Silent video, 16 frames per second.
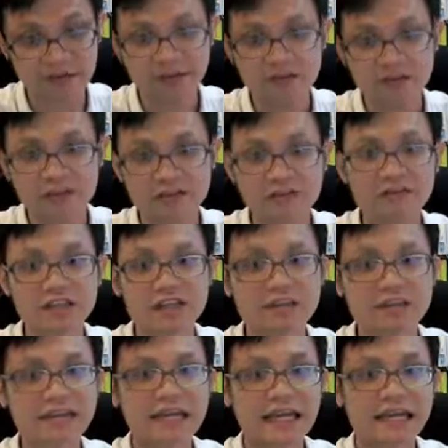So
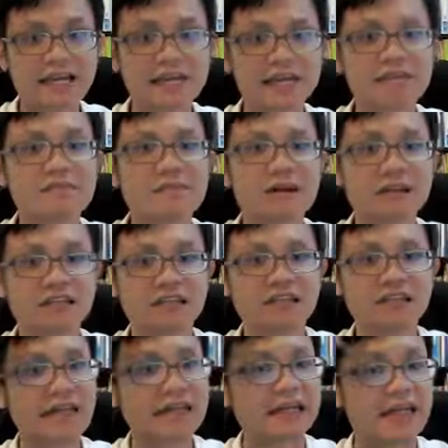can you imagine
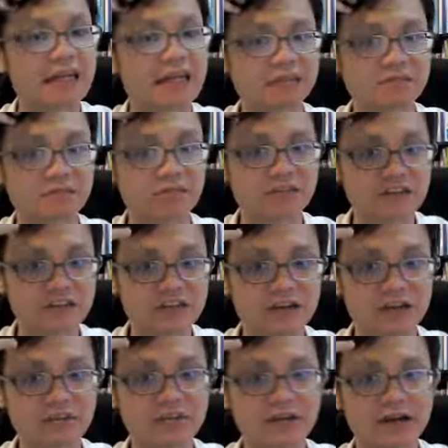when it explode in your
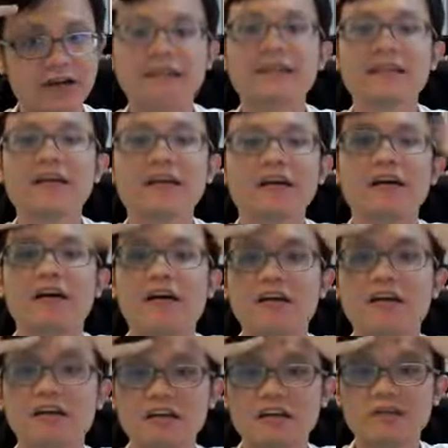brain,
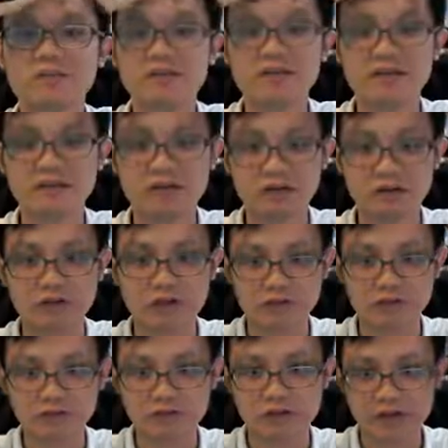all the blood will go
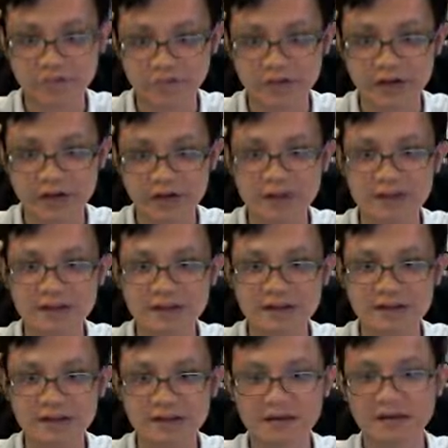to your brain,
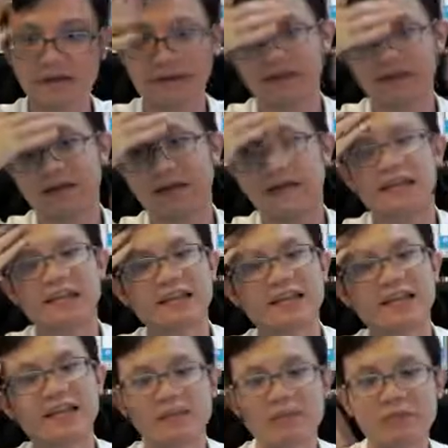and I
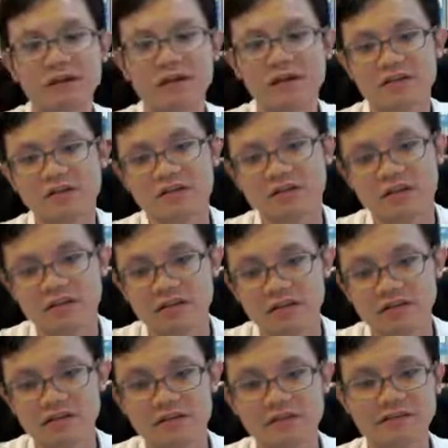think your brain
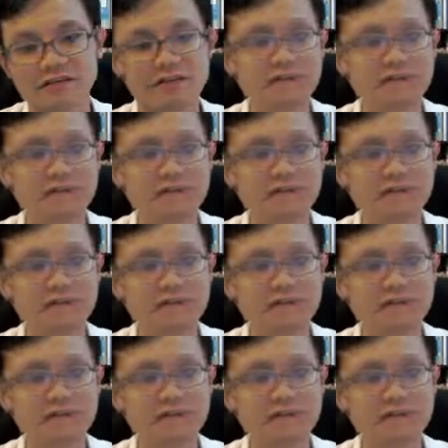also